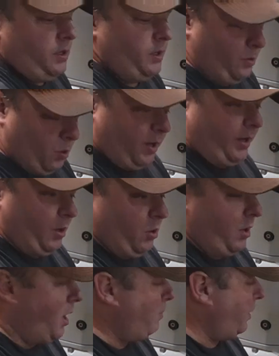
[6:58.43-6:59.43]
You want it
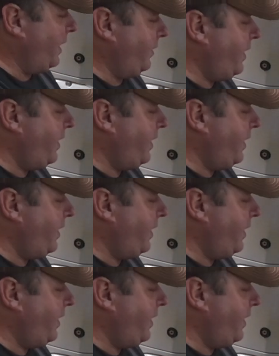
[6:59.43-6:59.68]
going up like